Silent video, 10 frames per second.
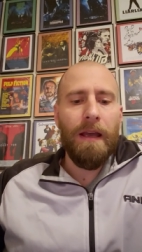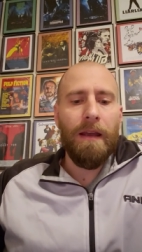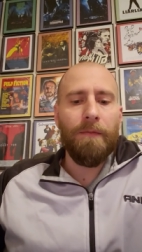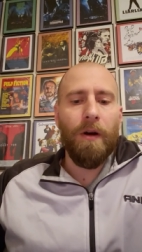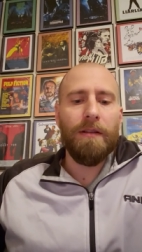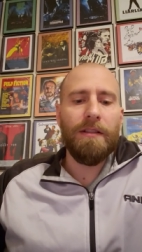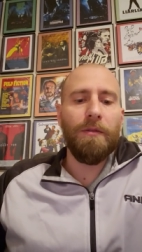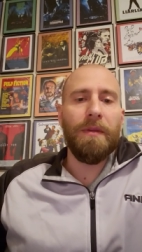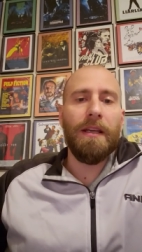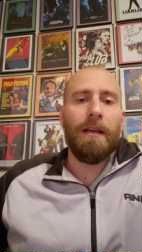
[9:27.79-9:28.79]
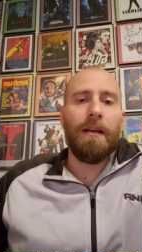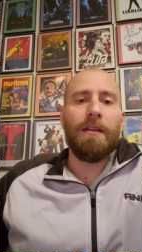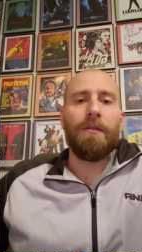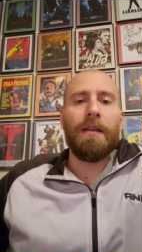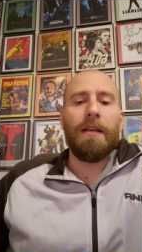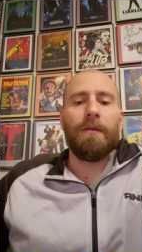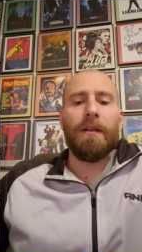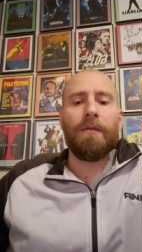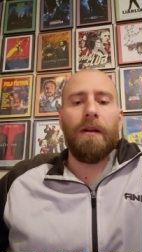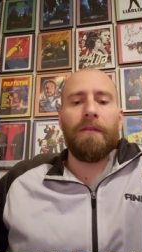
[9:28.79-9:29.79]
and while still being uh, you know equally
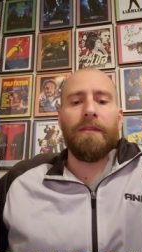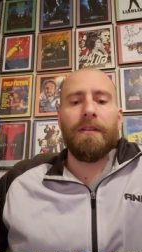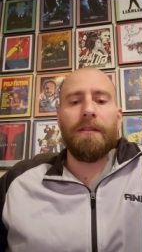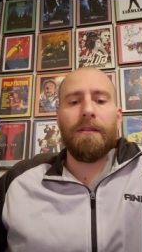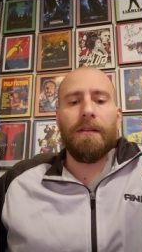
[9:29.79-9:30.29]
irrelevant,